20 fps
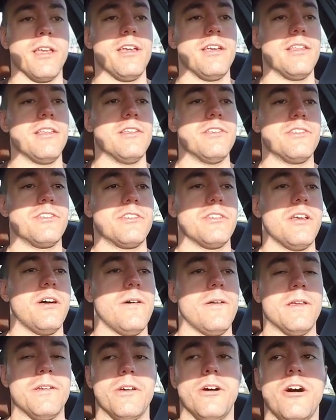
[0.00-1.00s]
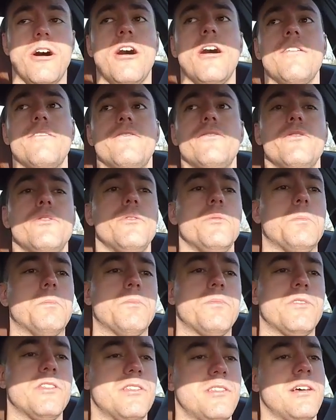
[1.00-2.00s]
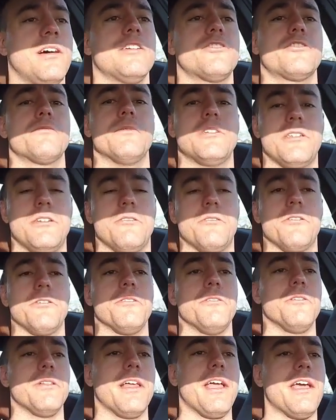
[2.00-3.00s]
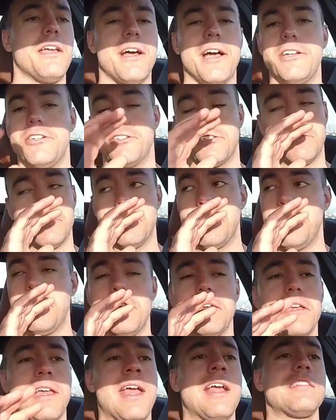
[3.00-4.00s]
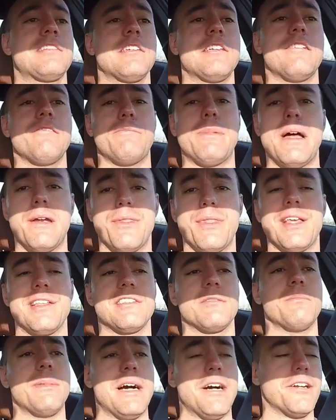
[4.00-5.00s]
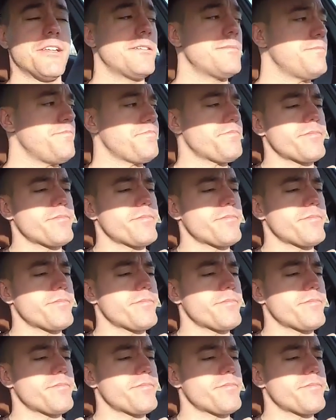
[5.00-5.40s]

It is an awful to touch material, and I just can't say enough bad things about it.